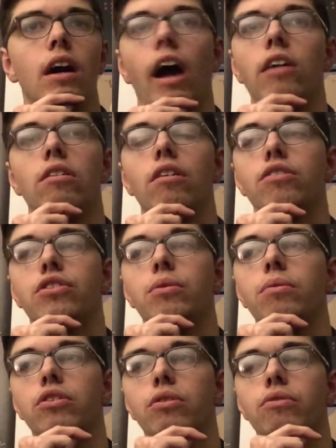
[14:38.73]
she
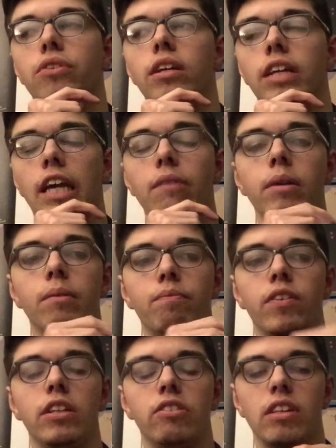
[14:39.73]
was gonna give me
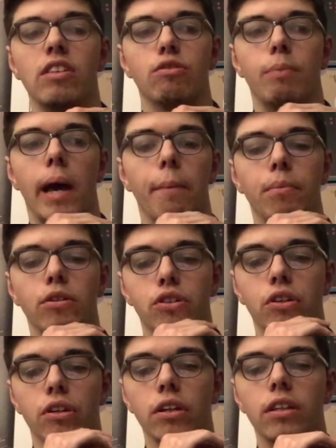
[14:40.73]
50 cents back, but
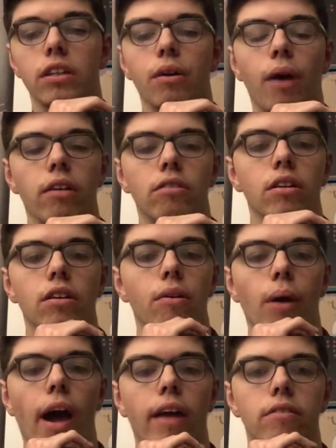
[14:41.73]
she couldn't, though. I don't
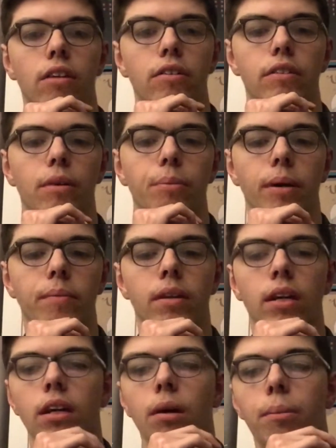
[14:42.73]
know though. But
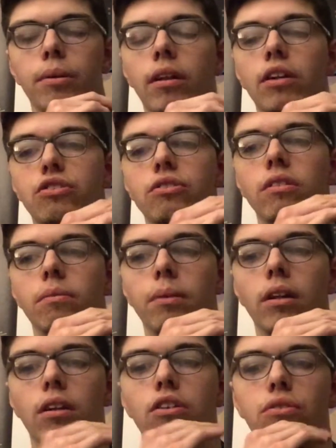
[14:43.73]
lunch
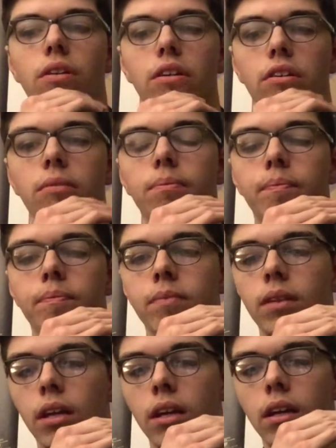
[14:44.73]
lady couldn't
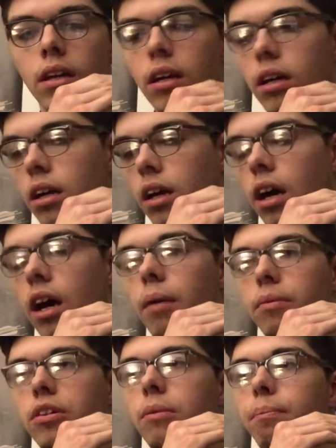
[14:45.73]

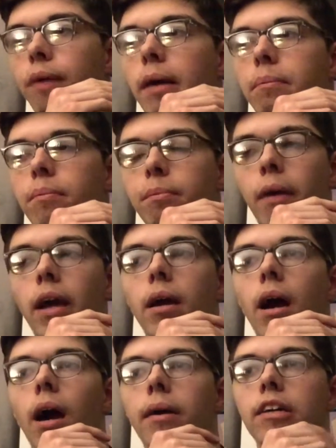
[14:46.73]
pay
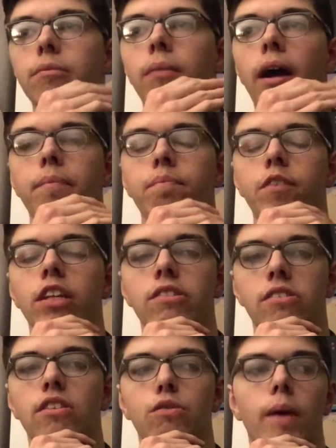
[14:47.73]
give my 50
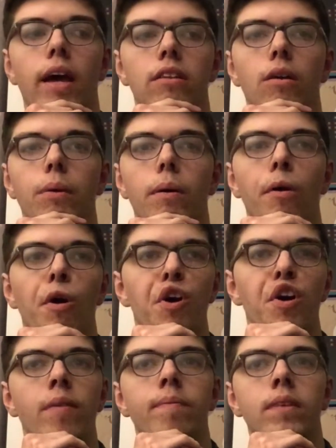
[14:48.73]
cents back, though. But
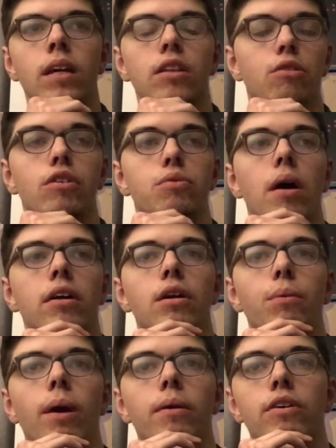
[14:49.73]
the reason why I
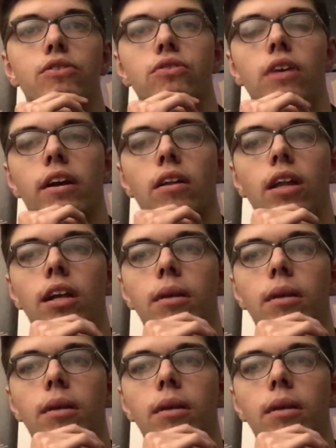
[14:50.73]
couldn't wait because there's like a